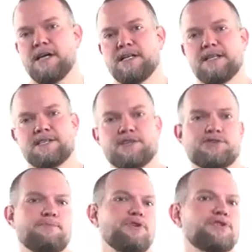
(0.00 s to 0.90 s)
This
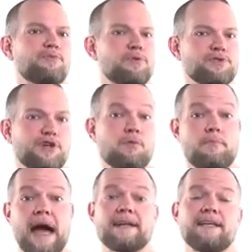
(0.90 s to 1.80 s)
distribution would result in
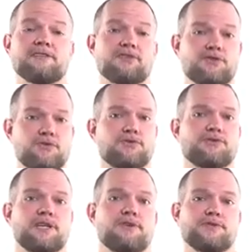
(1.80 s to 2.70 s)
backlinks, social
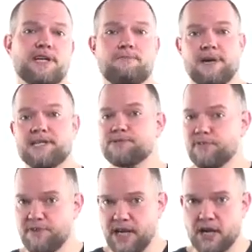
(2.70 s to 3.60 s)
signals, and embeds
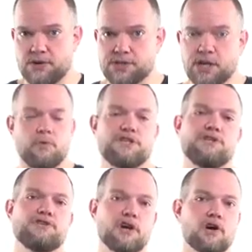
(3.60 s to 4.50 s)
for videos, which
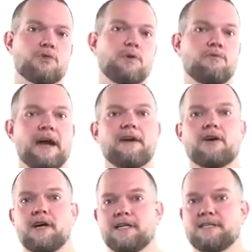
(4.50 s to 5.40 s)
in turn would rank our
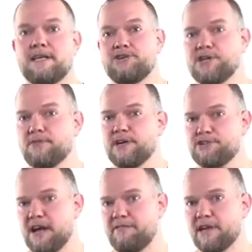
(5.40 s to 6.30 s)
content and generate
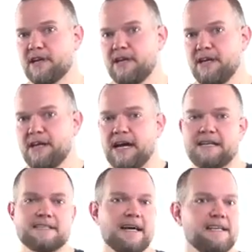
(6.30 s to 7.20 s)
traffic. I
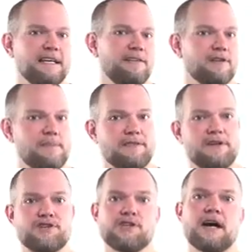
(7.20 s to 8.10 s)
decided to give the
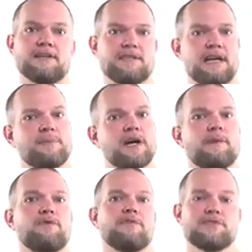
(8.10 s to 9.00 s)
method a shot and set up a
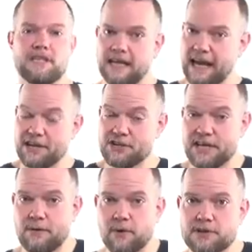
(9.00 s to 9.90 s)
couple of syndication
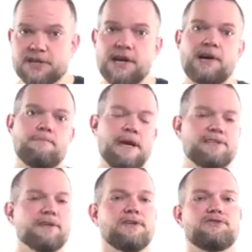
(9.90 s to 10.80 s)
networks
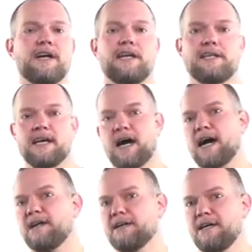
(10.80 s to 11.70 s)
based on the training in the guide.